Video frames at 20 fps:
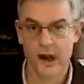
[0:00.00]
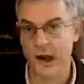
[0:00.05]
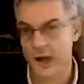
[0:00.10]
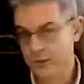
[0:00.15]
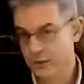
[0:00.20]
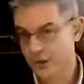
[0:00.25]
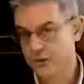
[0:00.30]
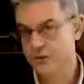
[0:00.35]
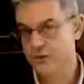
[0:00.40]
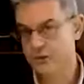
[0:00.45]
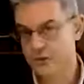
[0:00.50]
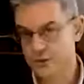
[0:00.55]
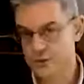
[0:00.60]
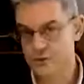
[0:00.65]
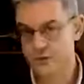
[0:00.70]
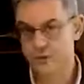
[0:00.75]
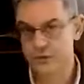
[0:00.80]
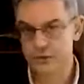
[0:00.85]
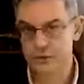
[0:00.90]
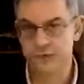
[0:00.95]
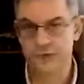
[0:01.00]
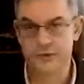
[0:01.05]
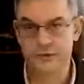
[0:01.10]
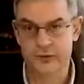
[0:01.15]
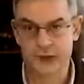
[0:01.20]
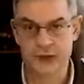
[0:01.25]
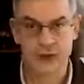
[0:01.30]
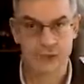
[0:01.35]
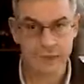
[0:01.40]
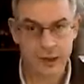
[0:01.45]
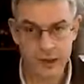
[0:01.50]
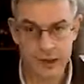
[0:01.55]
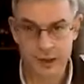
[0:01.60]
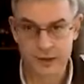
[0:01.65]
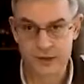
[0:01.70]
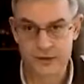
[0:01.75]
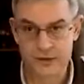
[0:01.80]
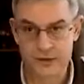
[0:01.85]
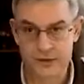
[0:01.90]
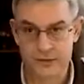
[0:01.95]
I will introduce you to the
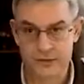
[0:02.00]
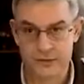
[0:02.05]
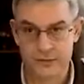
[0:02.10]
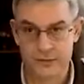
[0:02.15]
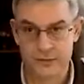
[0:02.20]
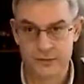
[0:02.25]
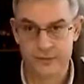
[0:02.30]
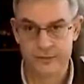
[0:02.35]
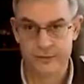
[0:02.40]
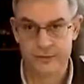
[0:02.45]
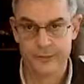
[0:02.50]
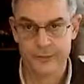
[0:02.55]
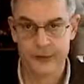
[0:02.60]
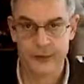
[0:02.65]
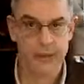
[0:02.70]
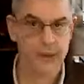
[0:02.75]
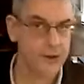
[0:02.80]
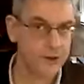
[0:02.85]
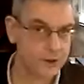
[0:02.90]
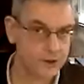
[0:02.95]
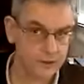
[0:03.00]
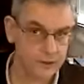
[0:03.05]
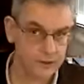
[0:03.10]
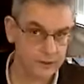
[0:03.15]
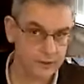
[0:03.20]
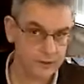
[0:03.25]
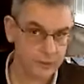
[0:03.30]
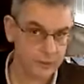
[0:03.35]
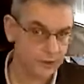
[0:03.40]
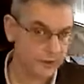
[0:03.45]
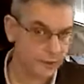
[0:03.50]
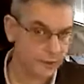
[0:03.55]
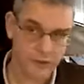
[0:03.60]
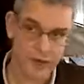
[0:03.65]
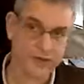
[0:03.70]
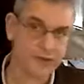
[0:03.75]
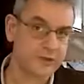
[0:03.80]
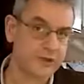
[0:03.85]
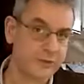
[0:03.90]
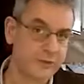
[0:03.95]
fundamentals, but the
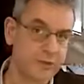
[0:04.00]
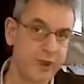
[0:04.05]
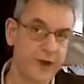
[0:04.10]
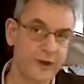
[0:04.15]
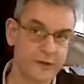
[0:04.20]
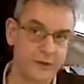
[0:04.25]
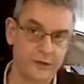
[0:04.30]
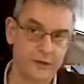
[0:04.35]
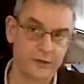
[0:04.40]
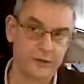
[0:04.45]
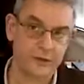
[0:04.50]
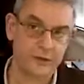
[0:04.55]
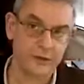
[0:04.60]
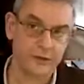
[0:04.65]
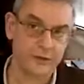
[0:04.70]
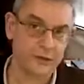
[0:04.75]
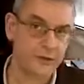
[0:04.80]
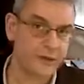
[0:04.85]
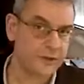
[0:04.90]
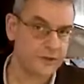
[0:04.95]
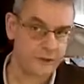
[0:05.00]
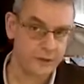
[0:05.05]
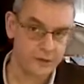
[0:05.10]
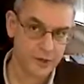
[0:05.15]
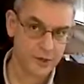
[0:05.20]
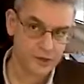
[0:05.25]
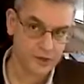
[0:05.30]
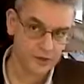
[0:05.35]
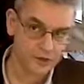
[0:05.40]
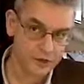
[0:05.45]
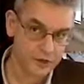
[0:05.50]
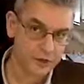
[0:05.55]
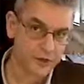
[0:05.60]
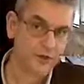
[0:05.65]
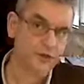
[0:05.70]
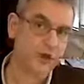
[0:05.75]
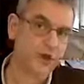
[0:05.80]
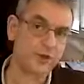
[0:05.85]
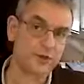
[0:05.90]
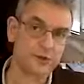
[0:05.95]
rest of a path, the rest of a
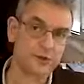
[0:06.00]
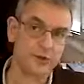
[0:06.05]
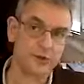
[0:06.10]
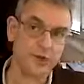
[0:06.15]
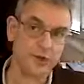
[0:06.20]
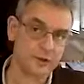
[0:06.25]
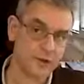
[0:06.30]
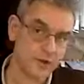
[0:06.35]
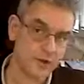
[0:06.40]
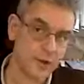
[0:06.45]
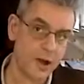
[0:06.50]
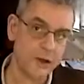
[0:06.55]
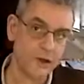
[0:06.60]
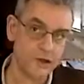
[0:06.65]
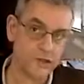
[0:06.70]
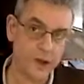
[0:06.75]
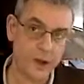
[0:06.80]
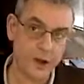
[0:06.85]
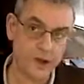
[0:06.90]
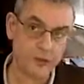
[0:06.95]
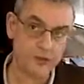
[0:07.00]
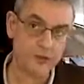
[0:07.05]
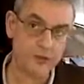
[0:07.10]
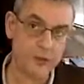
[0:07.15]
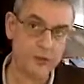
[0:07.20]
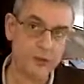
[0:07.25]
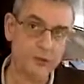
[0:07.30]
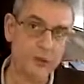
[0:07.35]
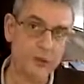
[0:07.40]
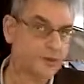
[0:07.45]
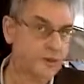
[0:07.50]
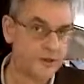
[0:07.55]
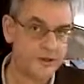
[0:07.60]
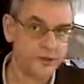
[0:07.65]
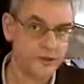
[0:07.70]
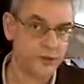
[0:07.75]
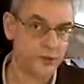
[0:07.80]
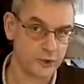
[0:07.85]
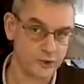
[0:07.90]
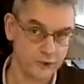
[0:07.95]
trajectory and the route
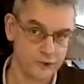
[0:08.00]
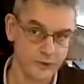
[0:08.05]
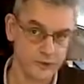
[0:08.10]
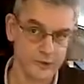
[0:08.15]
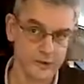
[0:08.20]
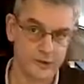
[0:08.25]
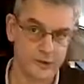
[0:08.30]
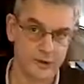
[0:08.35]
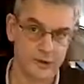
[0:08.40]
is yours.